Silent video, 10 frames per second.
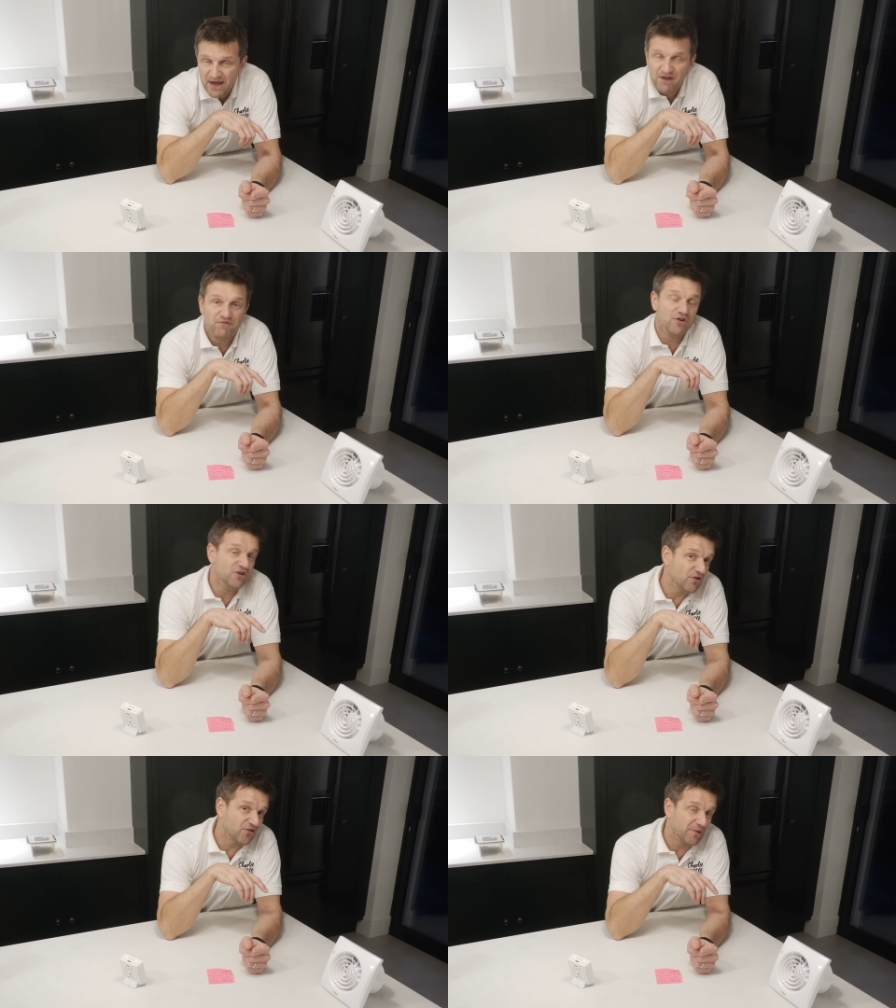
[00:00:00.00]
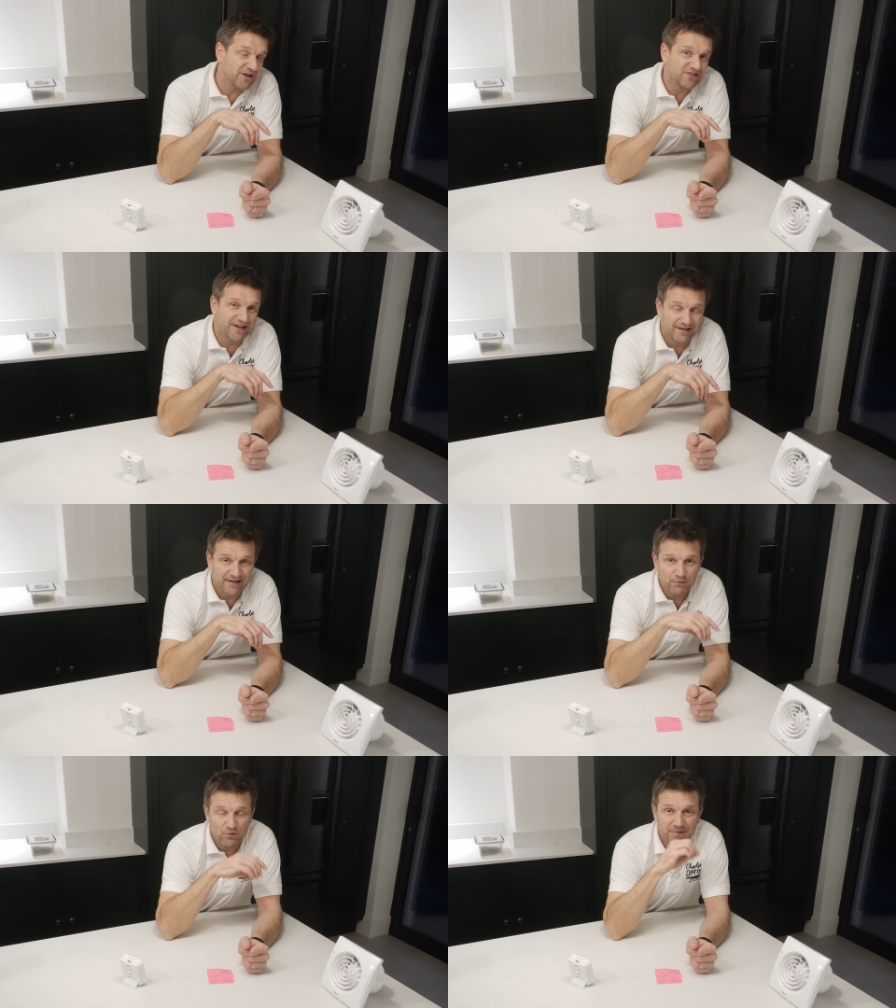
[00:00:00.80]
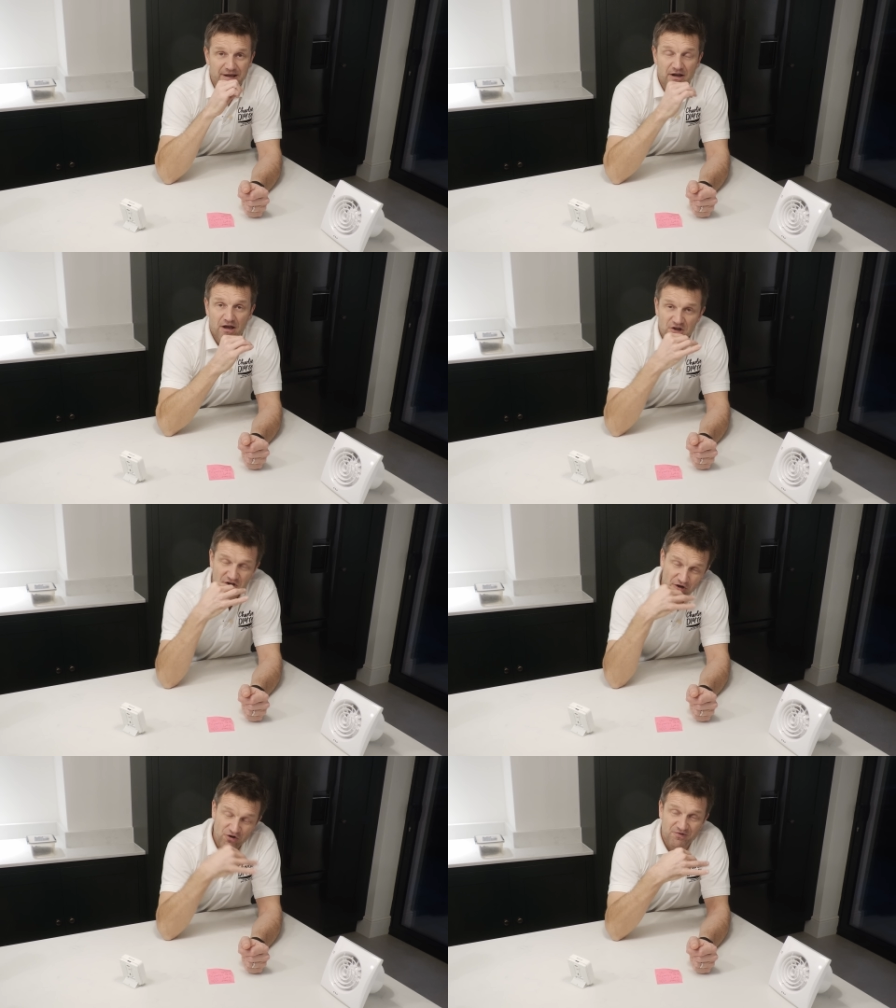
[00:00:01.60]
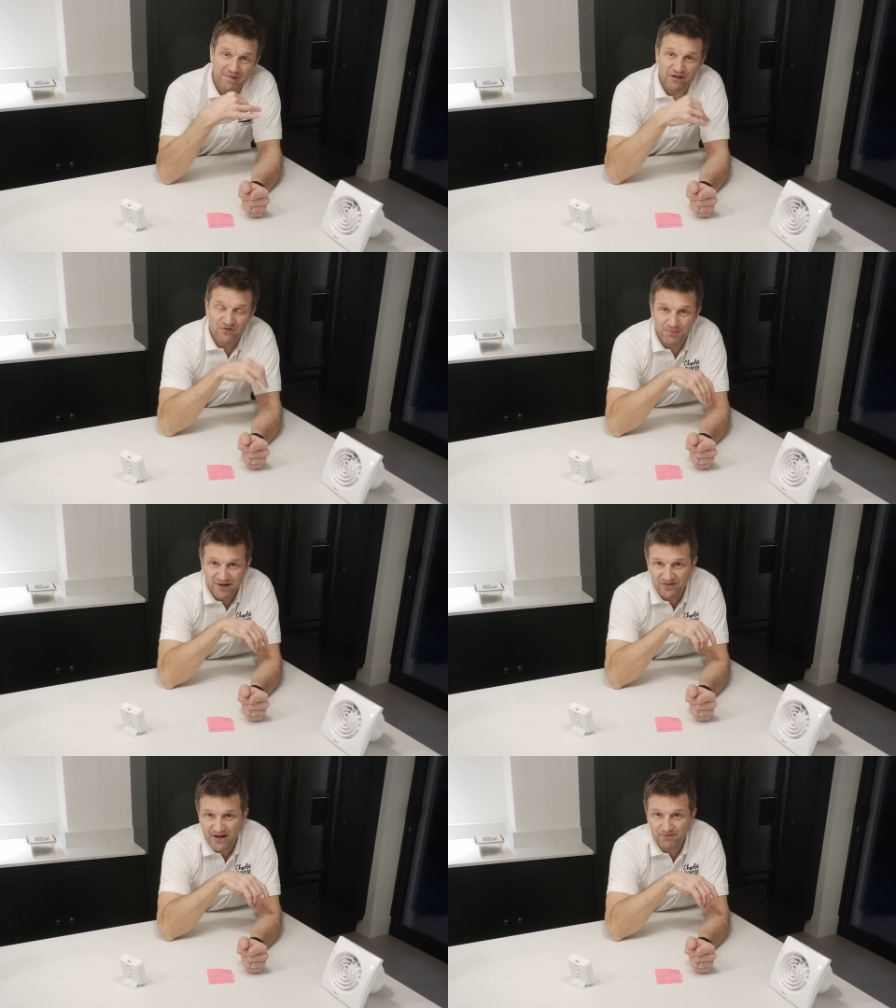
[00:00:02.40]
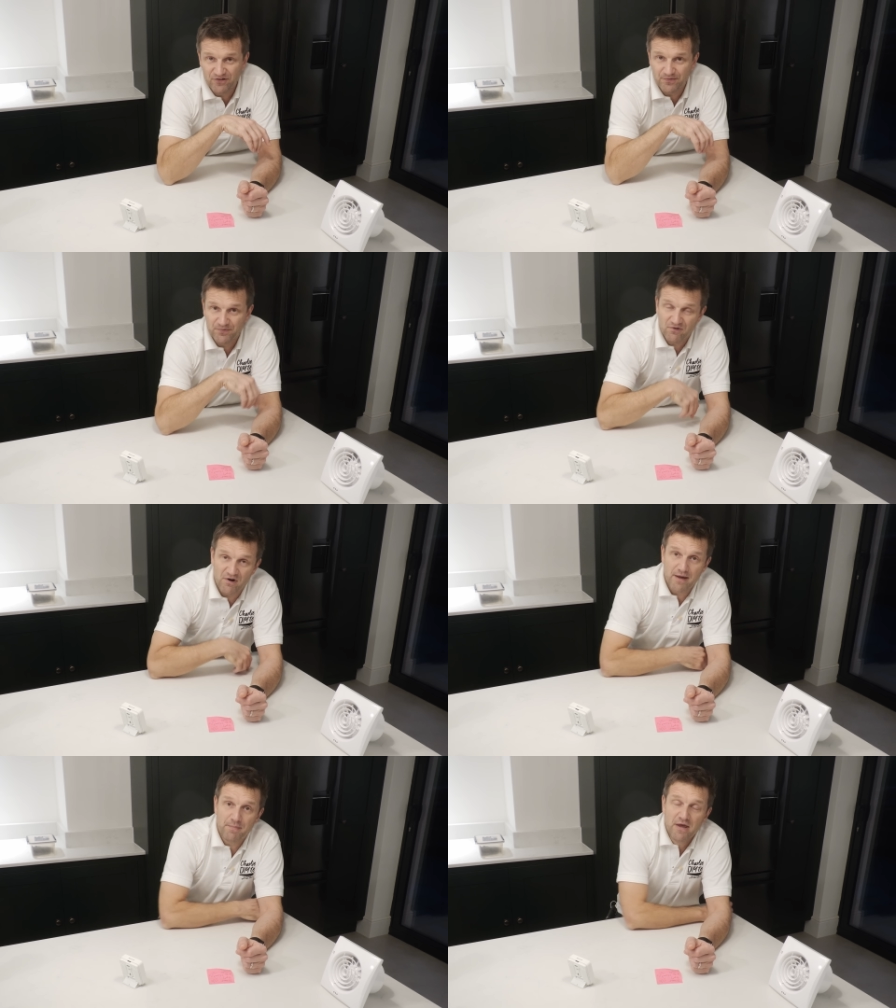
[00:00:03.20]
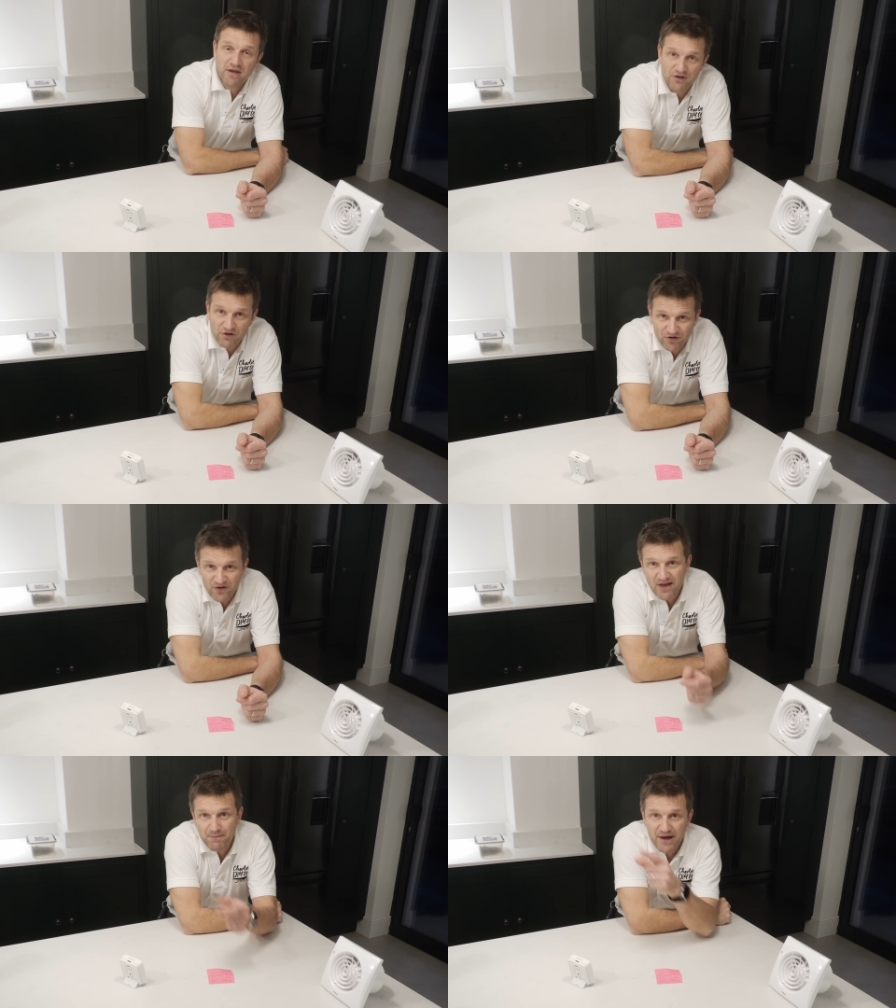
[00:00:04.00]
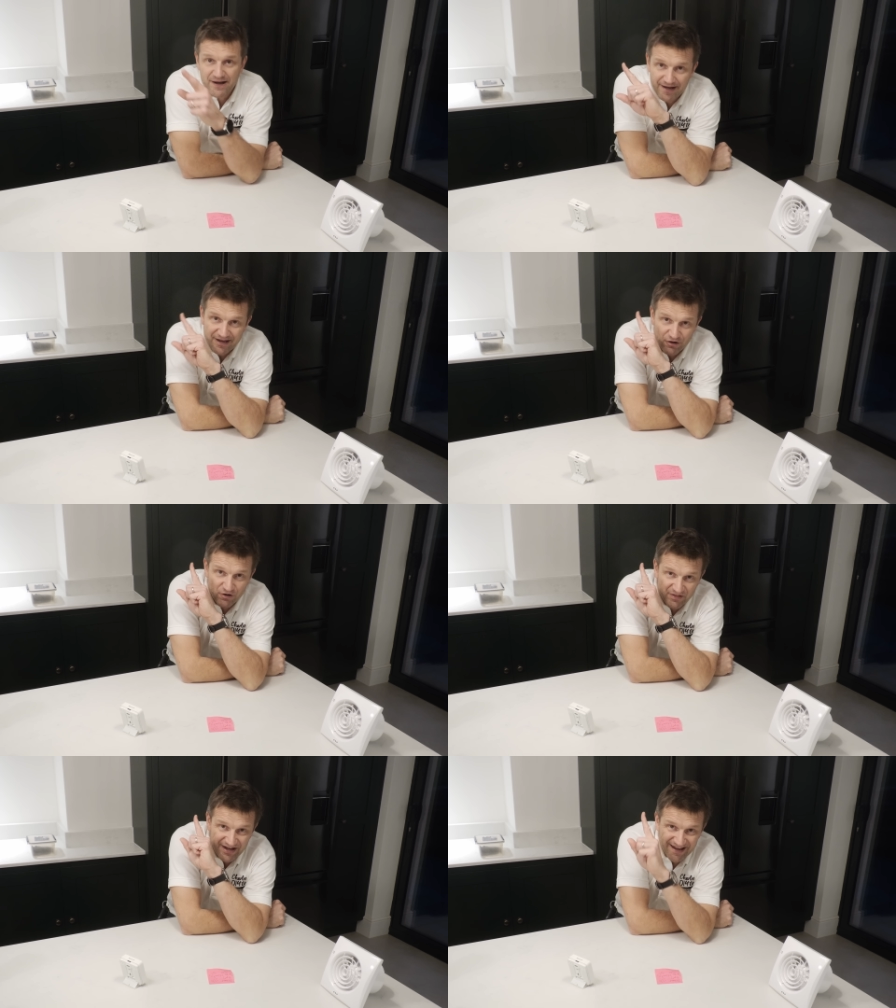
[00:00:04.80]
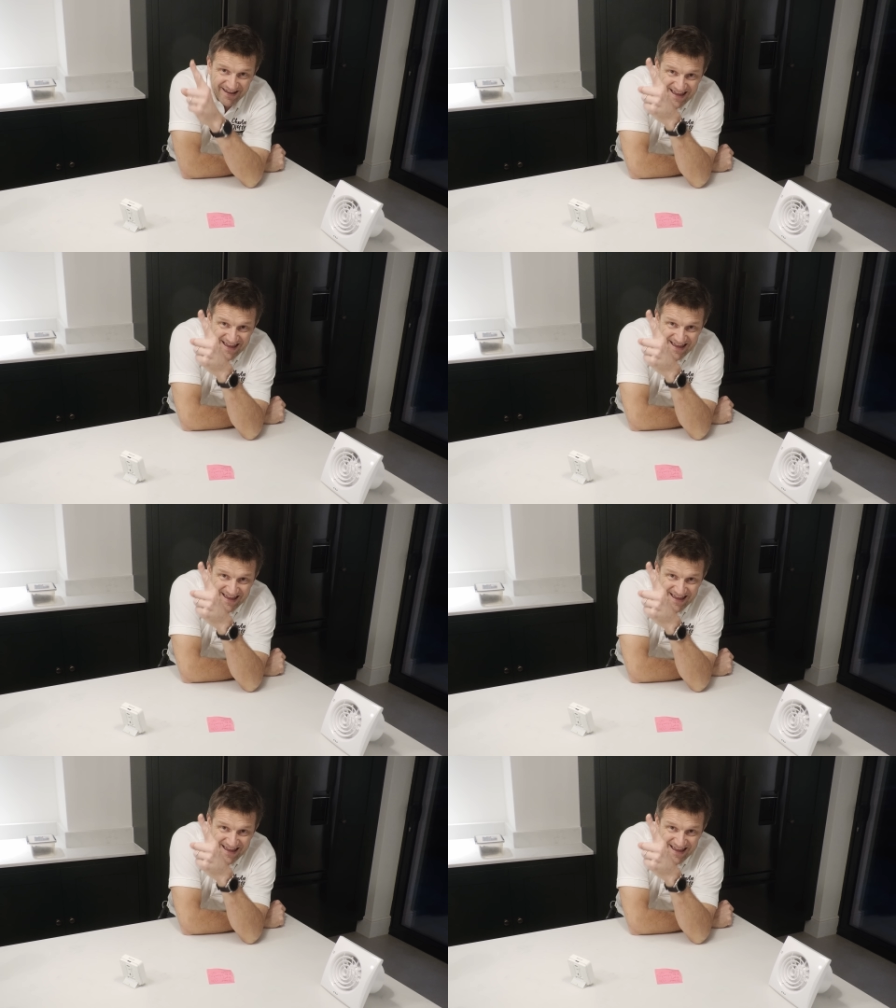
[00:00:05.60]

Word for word: If you're new to my channel, it would mean a huge amount to me to have you subscribe. You can do that by clicking on the link